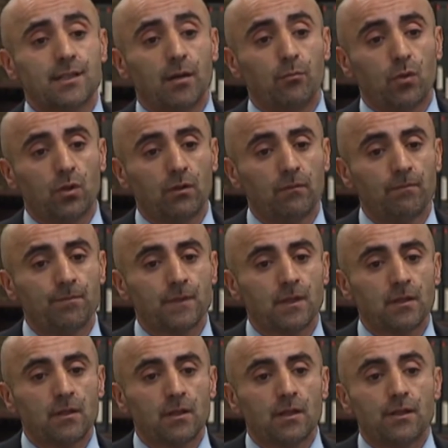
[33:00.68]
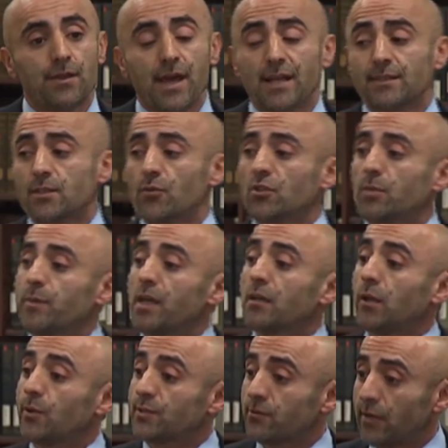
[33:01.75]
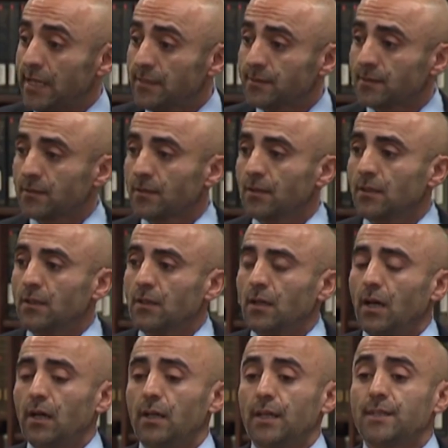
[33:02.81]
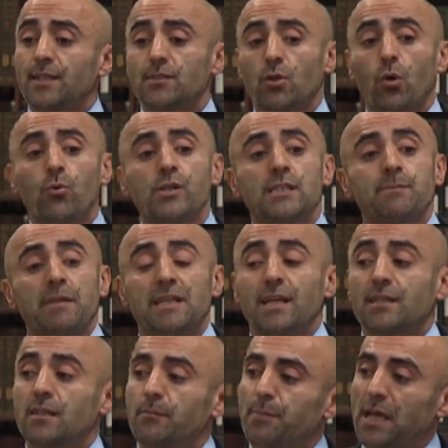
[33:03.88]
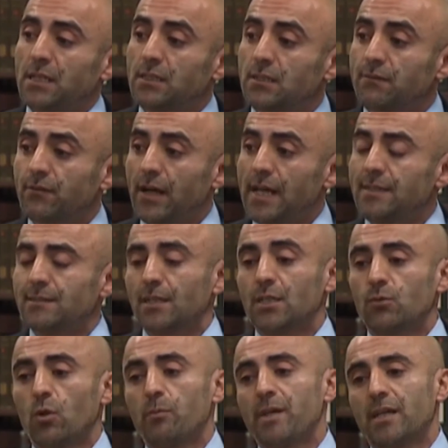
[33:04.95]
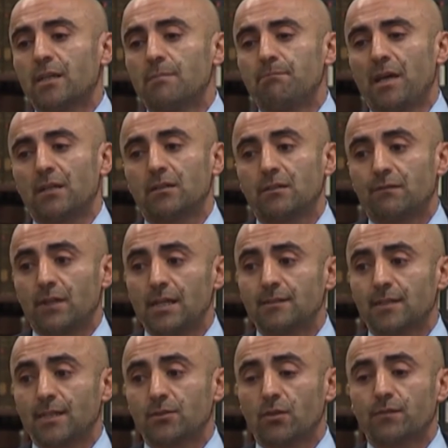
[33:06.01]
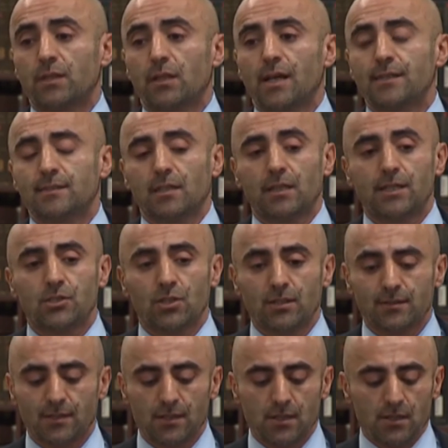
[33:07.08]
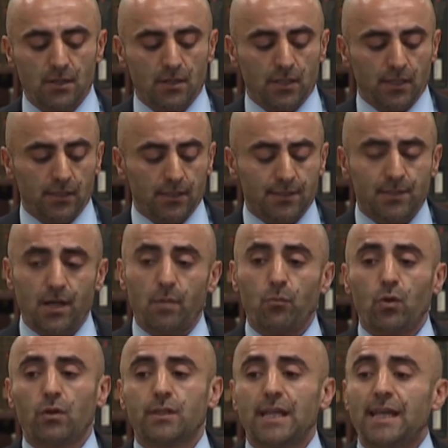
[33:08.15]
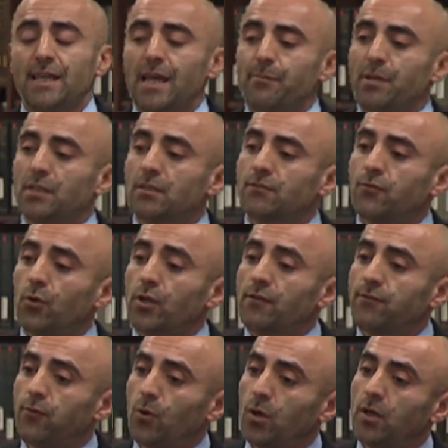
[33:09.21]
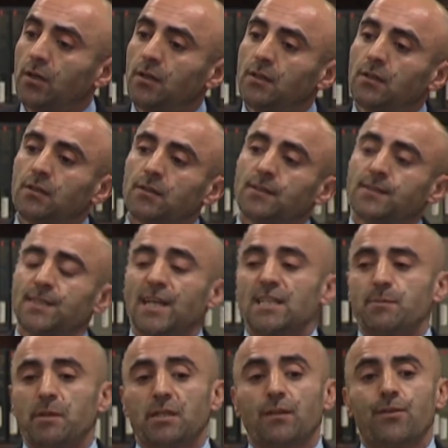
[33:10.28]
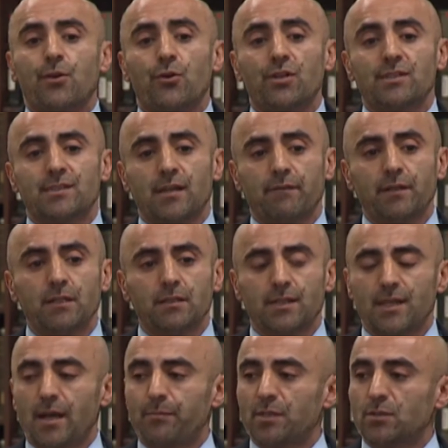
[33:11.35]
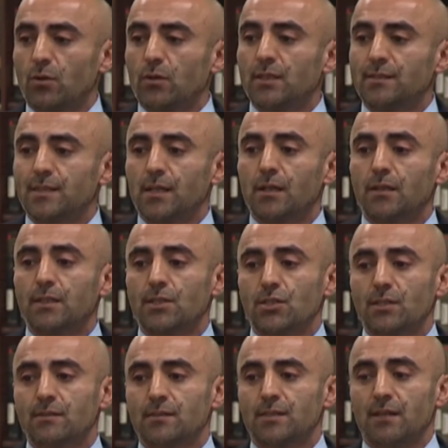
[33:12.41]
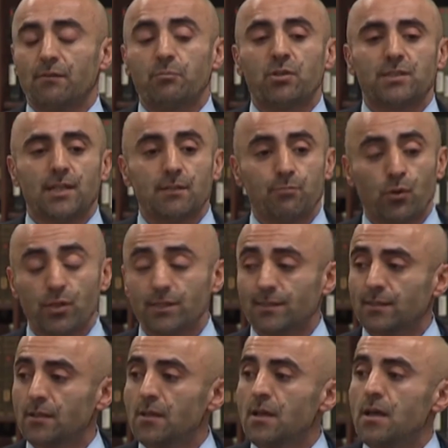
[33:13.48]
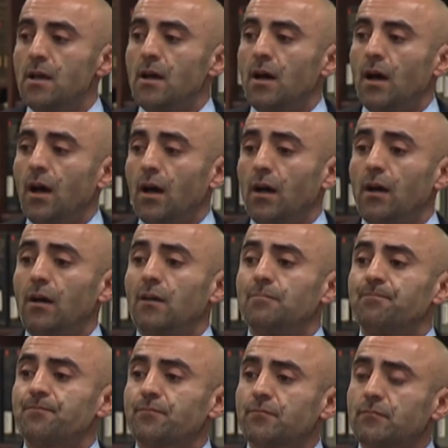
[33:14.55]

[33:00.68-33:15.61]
Istanbul. That's going to be a close race. Uh, it has always been a competitive race, and it will be a competitive race. As of the last elections in Istanbul, the A K P did forty-four, the C H P did thirty-seven. The gap is only single digits, seven percent points. Uh,